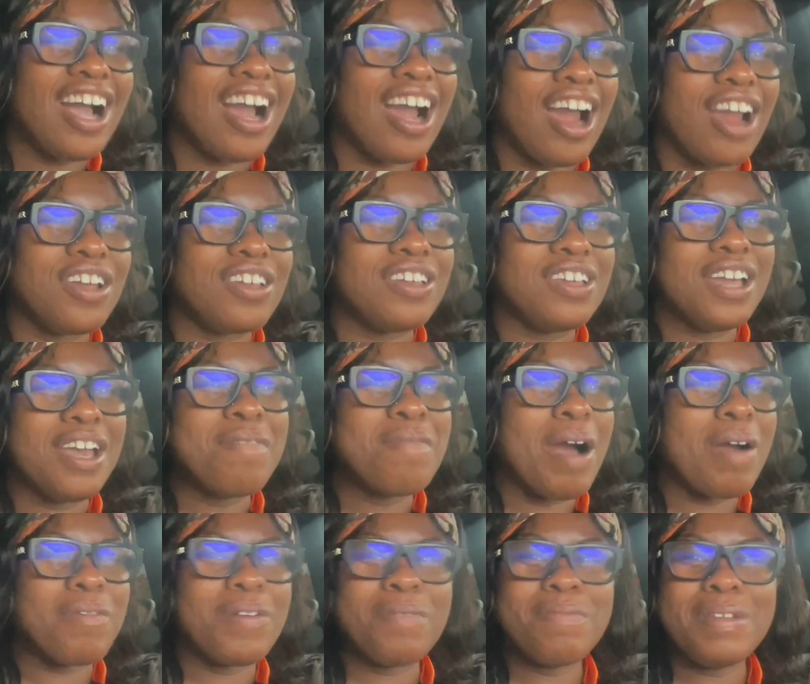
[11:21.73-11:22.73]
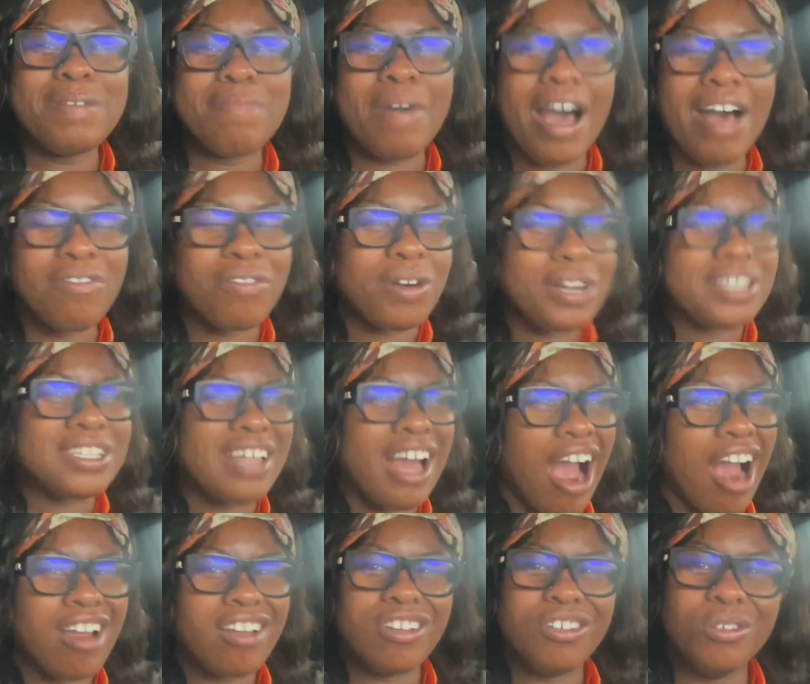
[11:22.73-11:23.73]
are you, am I really my voice?
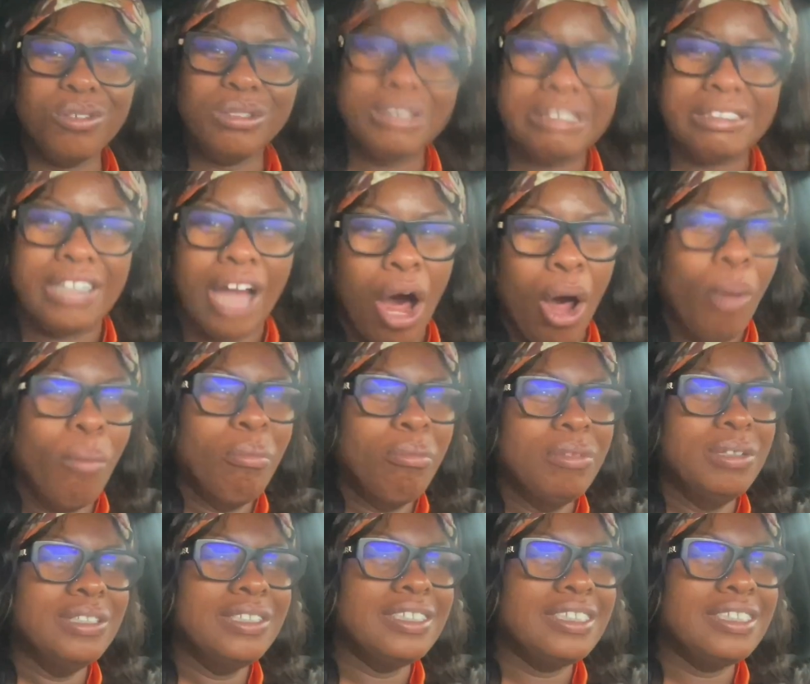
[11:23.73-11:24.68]
Are you dumb?